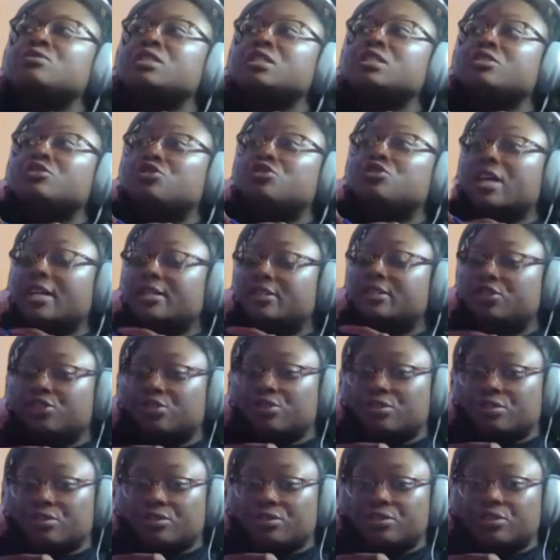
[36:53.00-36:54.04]
using
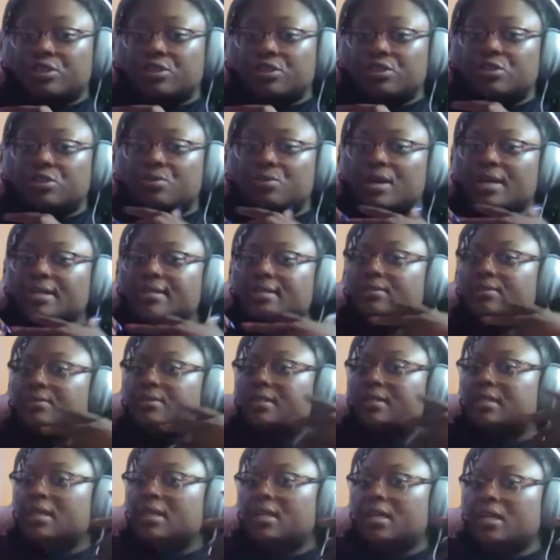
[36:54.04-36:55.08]
gestures. So I do
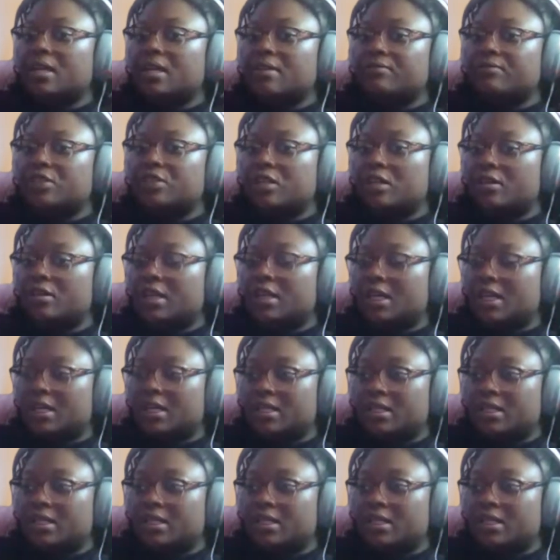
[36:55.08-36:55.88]
this thing and I've shared it,